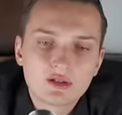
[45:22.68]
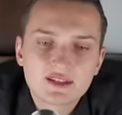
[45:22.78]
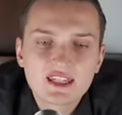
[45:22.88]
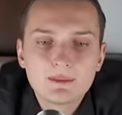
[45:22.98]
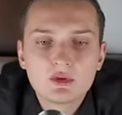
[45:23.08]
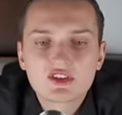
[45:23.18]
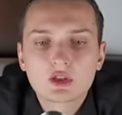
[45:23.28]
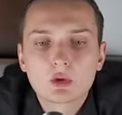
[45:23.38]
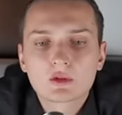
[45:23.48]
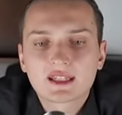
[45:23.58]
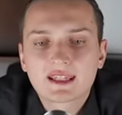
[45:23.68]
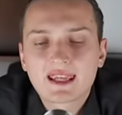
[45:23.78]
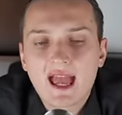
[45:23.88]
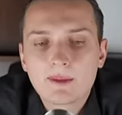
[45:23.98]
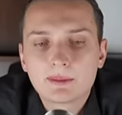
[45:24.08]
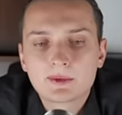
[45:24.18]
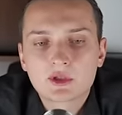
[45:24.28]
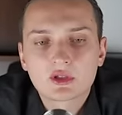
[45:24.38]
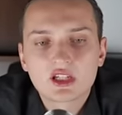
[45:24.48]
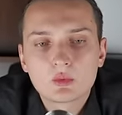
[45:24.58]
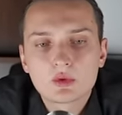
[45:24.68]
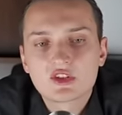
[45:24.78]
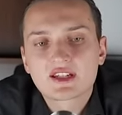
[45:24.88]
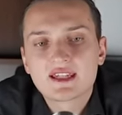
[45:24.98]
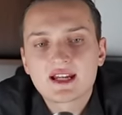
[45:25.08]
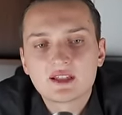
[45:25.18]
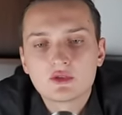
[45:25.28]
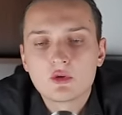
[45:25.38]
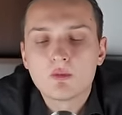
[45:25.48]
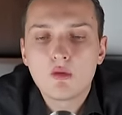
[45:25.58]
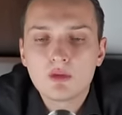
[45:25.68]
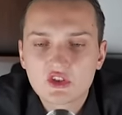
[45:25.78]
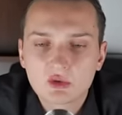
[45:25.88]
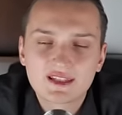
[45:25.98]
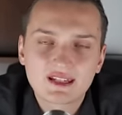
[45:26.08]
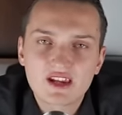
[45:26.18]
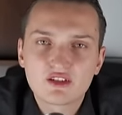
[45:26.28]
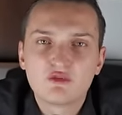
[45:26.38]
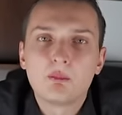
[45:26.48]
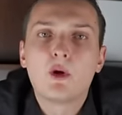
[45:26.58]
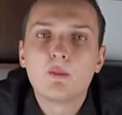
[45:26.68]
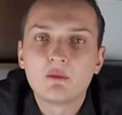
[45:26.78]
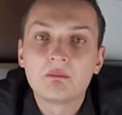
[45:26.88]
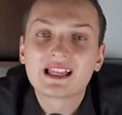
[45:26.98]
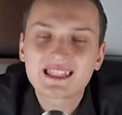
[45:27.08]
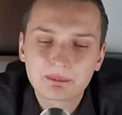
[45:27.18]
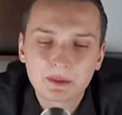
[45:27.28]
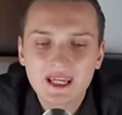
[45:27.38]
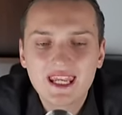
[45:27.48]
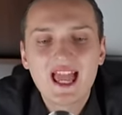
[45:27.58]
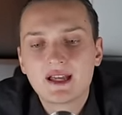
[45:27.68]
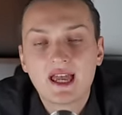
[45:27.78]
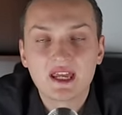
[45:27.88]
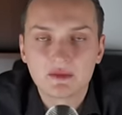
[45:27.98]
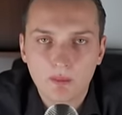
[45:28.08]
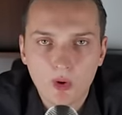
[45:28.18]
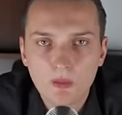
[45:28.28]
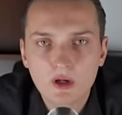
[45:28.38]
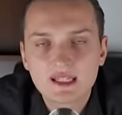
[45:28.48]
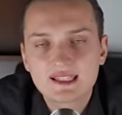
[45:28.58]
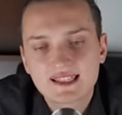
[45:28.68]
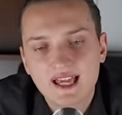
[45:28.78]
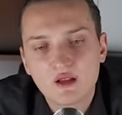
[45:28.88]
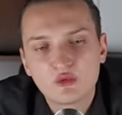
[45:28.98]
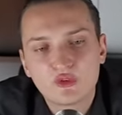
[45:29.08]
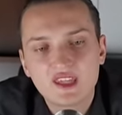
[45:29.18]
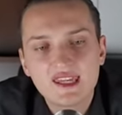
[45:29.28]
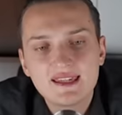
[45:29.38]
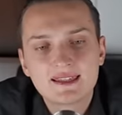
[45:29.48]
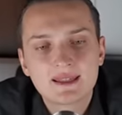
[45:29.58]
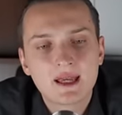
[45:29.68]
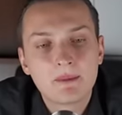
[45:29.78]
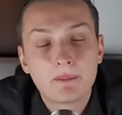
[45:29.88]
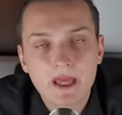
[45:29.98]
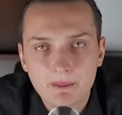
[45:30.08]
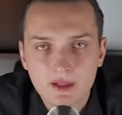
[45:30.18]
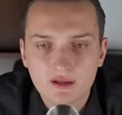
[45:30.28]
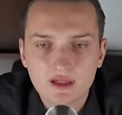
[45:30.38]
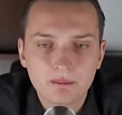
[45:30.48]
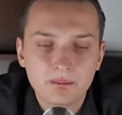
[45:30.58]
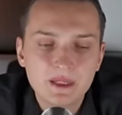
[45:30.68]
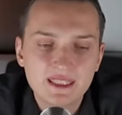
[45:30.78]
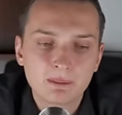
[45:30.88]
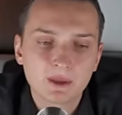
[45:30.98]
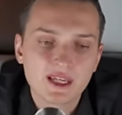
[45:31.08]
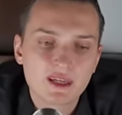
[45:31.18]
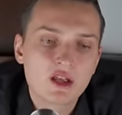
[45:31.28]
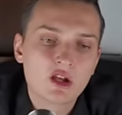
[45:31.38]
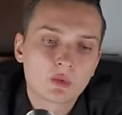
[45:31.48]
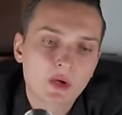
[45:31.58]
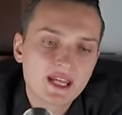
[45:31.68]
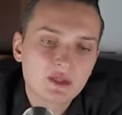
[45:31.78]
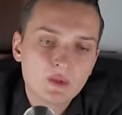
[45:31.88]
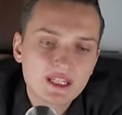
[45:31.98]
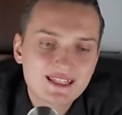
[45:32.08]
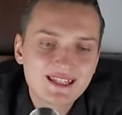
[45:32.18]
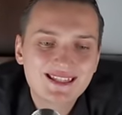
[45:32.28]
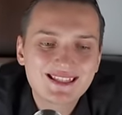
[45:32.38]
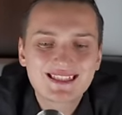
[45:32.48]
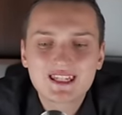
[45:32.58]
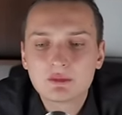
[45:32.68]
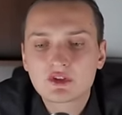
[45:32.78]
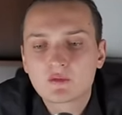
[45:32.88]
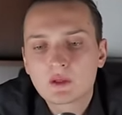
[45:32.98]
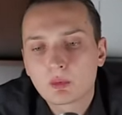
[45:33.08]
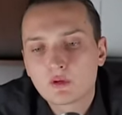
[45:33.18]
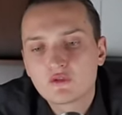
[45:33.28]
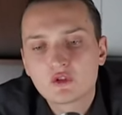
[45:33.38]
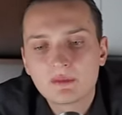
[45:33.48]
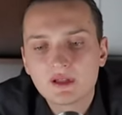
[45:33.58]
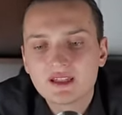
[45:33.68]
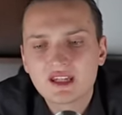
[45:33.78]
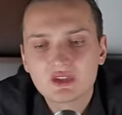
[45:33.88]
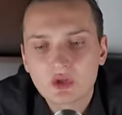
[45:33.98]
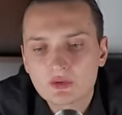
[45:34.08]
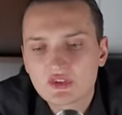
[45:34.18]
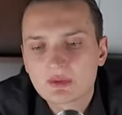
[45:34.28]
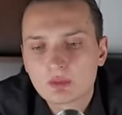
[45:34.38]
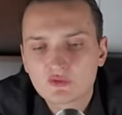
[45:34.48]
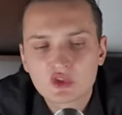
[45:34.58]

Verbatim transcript: Sneebo is the lower cap token which is connected to Bobo, so it's kind of Bobo beta play, and Bobo itself is Pepe beta play right? We see that Snib is 3.3 million. It also moves